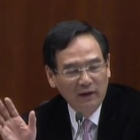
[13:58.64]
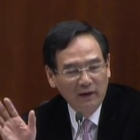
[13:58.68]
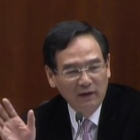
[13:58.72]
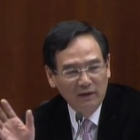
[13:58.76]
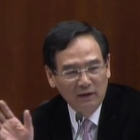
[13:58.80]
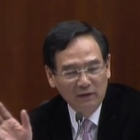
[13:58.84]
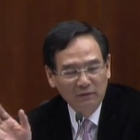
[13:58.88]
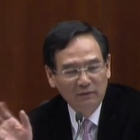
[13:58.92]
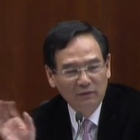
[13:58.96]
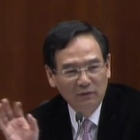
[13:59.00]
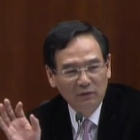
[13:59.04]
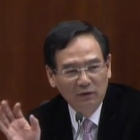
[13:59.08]

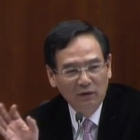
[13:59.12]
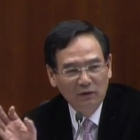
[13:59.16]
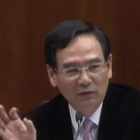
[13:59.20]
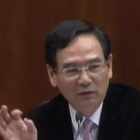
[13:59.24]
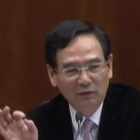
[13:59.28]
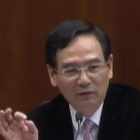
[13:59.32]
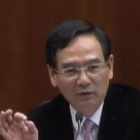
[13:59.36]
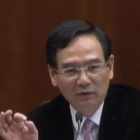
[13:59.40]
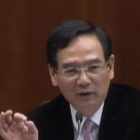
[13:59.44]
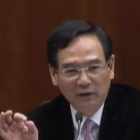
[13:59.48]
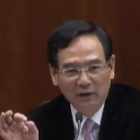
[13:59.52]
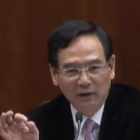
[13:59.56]
I
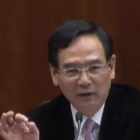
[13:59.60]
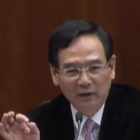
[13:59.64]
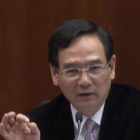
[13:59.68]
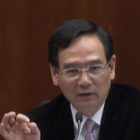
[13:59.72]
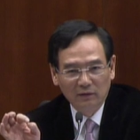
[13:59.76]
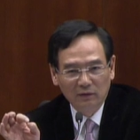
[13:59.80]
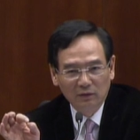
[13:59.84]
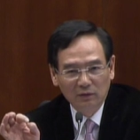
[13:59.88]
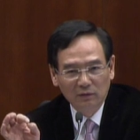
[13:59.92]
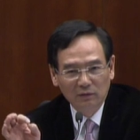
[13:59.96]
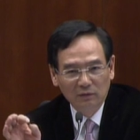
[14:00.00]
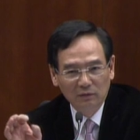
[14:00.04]

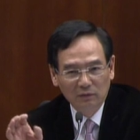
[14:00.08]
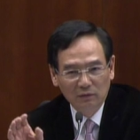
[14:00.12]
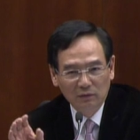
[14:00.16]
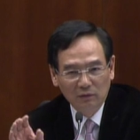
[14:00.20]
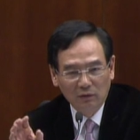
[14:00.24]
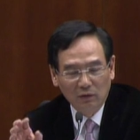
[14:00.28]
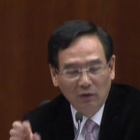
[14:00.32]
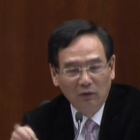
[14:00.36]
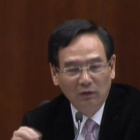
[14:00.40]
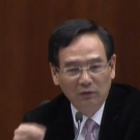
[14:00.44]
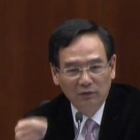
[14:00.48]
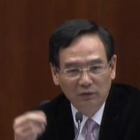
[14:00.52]
would
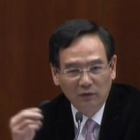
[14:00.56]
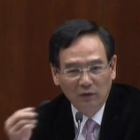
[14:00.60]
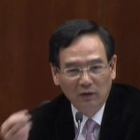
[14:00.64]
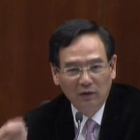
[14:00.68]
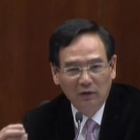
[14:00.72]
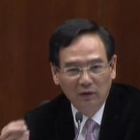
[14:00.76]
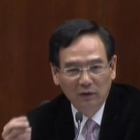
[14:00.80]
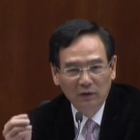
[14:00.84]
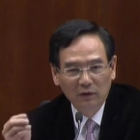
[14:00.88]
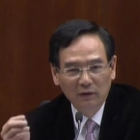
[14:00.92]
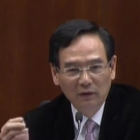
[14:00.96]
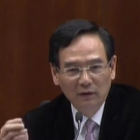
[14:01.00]
like
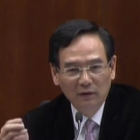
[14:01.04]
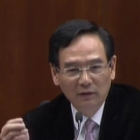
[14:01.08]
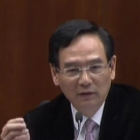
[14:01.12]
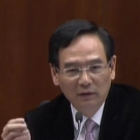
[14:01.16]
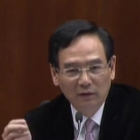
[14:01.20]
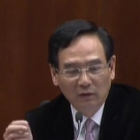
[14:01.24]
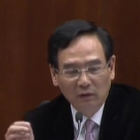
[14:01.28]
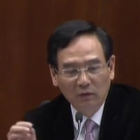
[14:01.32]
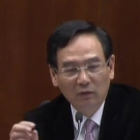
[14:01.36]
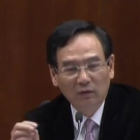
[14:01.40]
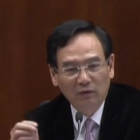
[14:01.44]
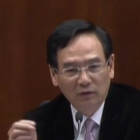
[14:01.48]
to
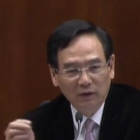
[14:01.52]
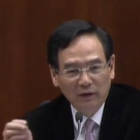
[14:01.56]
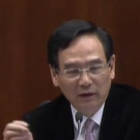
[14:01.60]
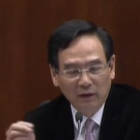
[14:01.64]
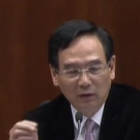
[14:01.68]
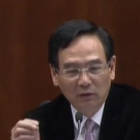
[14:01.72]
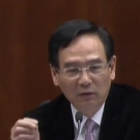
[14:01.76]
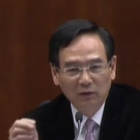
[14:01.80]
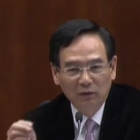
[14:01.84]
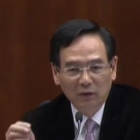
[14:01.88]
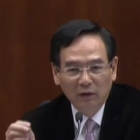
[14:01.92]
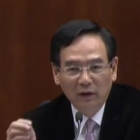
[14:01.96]
um,
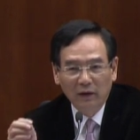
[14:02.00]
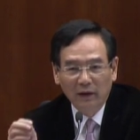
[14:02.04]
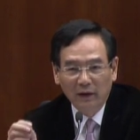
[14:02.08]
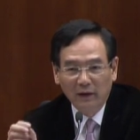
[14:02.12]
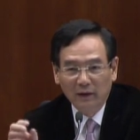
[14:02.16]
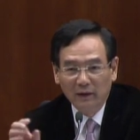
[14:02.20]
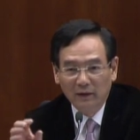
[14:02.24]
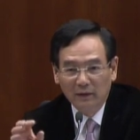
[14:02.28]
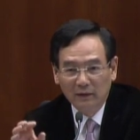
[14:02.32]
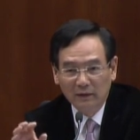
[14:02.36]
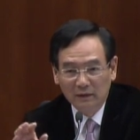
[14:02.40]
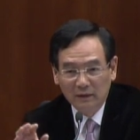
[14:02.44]

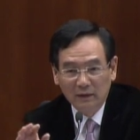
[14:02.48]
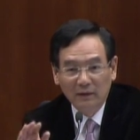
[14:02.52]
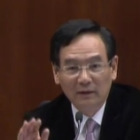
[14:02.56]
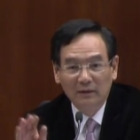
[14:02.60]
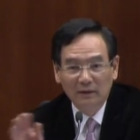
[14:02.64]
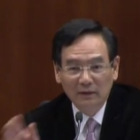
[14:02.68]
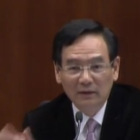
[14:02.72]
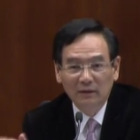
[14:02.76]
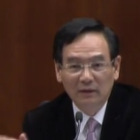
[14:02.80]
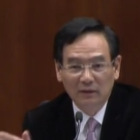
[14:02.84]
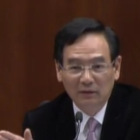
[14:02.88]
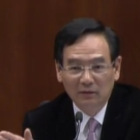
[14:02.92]
provide some
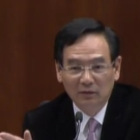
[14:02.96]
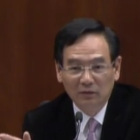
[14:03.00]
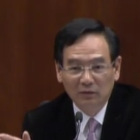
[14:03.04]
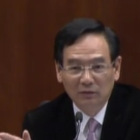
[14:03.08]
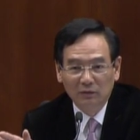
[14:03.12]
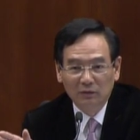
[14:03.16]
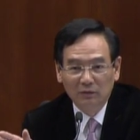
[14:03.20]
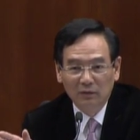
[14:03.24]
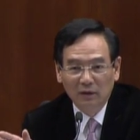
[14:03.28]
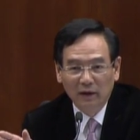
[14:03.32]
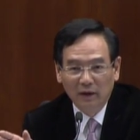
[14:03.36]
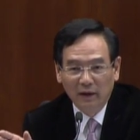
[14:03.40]
information
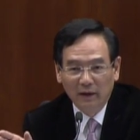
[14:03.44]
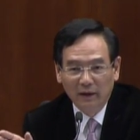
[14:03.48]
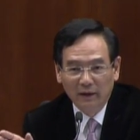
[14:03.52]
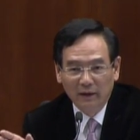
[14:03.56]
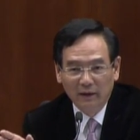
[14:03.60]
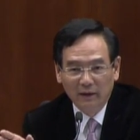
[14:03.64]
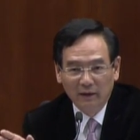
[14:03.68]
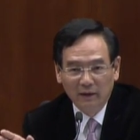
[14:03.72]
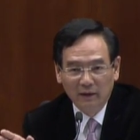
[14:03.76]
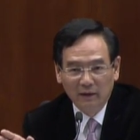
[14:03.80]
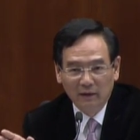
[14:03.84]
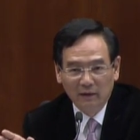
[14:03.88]
to members
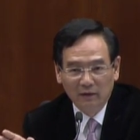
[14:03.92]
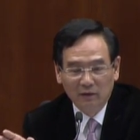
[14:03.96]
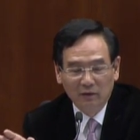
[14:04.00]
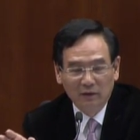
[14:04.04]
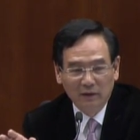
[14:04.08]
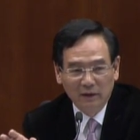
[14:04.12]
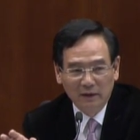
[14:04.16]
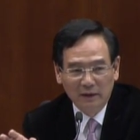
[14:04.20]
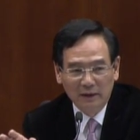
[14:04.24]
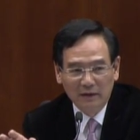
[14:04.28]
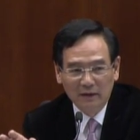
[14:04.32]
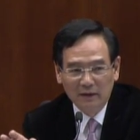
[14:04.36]
because the
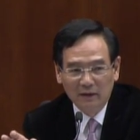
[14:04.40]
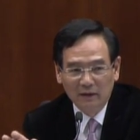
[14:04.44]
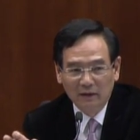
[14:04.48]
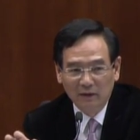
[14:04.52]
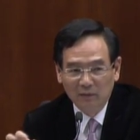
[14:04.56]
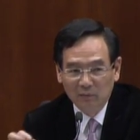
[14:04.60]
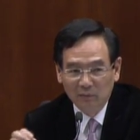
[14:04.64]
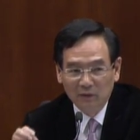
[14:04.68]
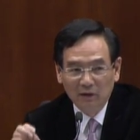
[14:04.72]
government